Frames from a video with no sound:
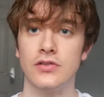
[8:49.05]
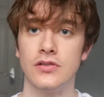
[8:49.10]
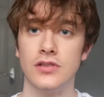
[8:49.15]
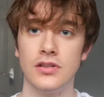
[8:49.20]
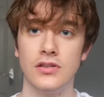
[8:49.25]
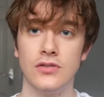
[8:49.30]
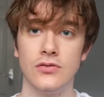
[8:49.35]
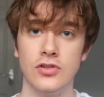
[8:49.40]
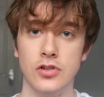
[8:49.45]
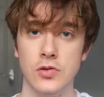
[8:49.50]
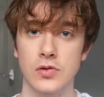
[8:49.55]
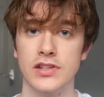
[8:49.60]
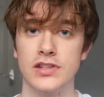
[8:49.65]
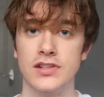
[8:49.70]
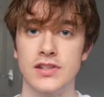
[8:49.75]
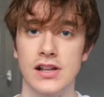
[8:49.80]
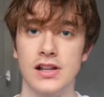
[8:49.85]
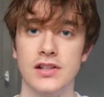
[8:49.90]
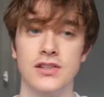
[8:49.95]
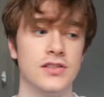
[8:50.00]
US
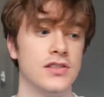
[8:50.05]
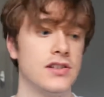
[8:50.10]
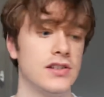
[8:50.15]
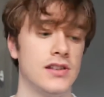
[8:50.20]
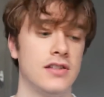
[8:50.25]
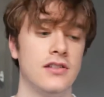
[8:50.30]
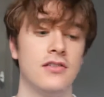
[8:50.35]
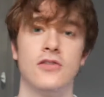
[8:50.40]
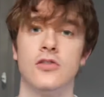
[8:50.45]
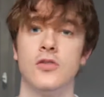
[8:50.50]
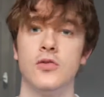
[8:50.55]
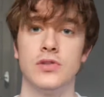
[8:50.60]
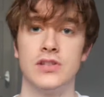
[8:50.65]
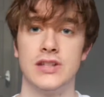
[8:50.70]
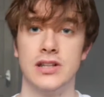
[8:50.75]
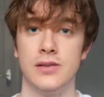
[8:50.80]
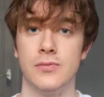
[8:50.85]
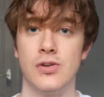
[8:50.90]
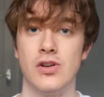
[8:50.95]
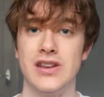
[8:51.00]
intelligence said they thought it would
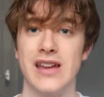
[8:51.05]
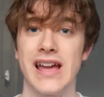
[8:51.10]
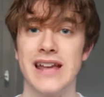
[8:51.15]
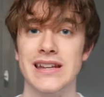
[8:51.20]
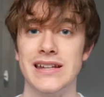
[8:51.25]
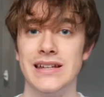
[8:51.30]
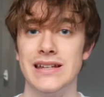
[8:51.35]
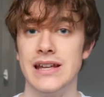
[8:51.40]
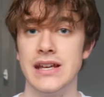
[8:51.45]
take about 90